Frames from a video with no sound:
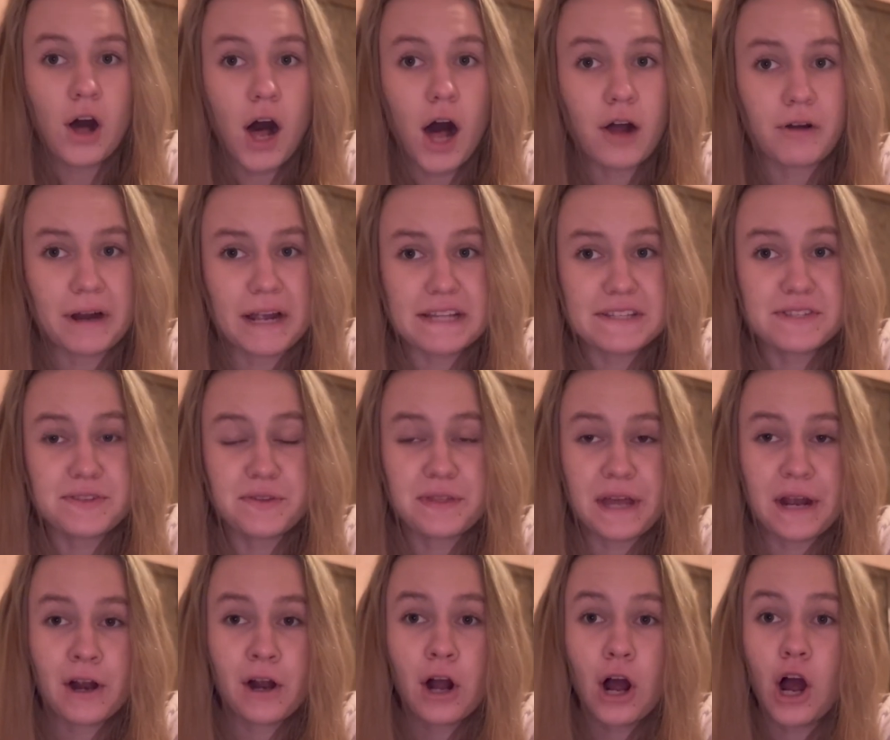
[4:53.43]
All right, so
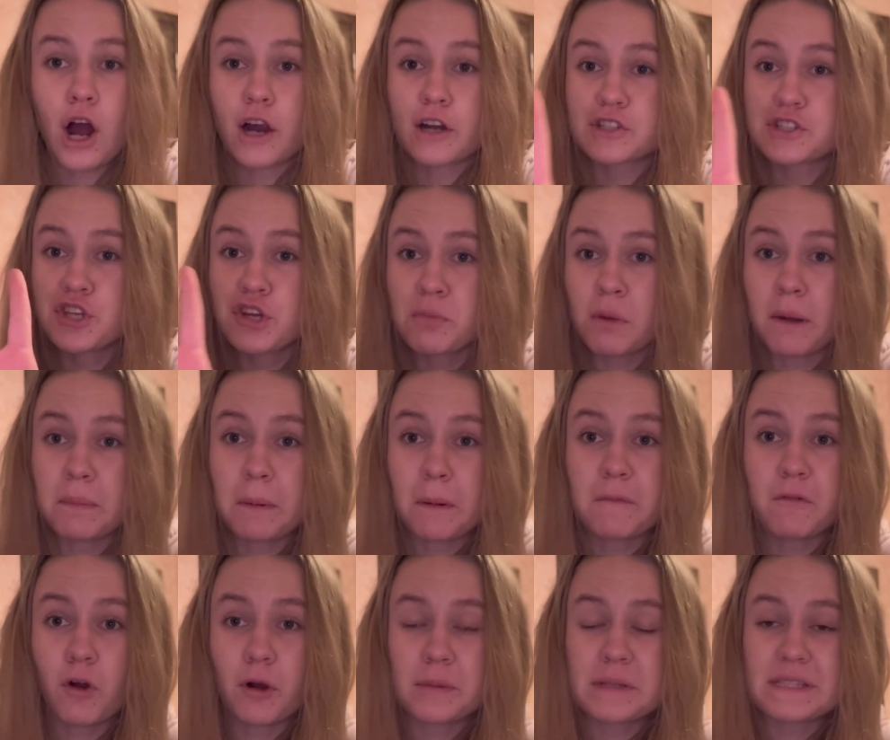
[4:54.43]
there are two more
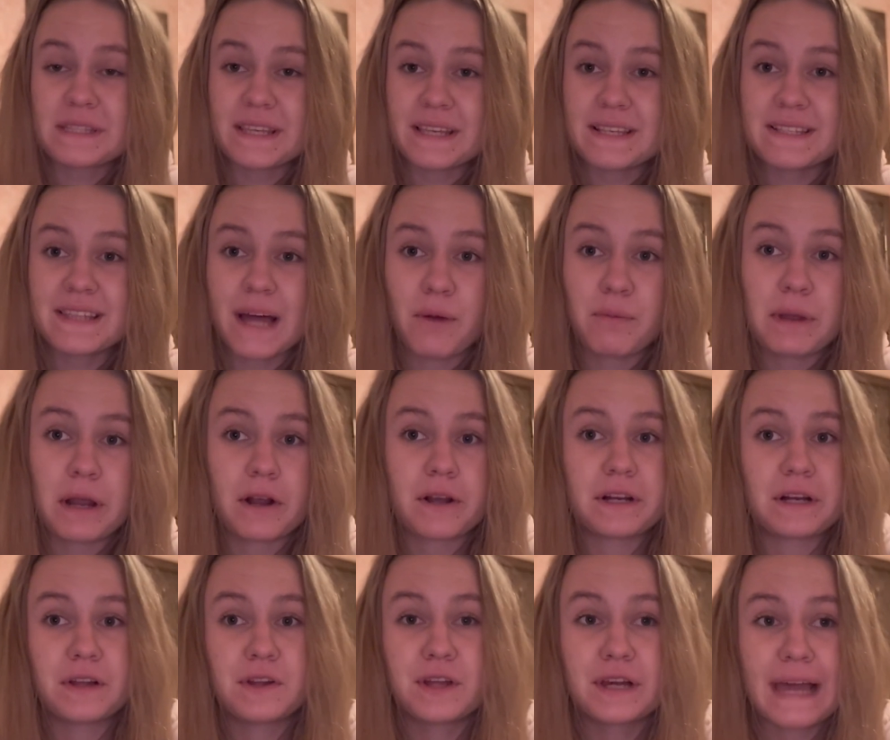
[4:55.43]
performances that we are
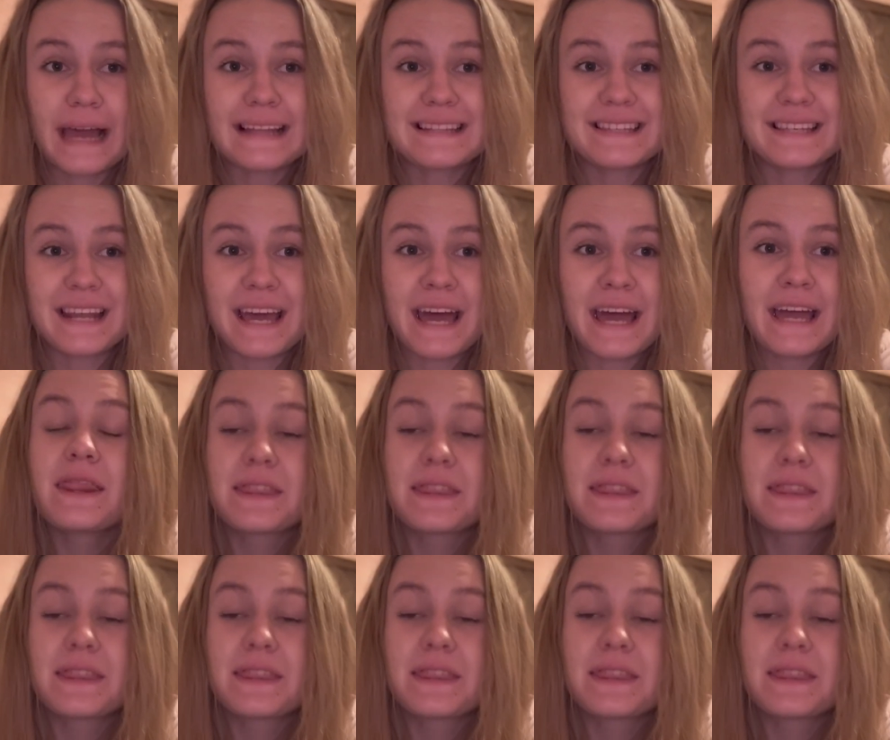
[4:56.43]
going to look at today.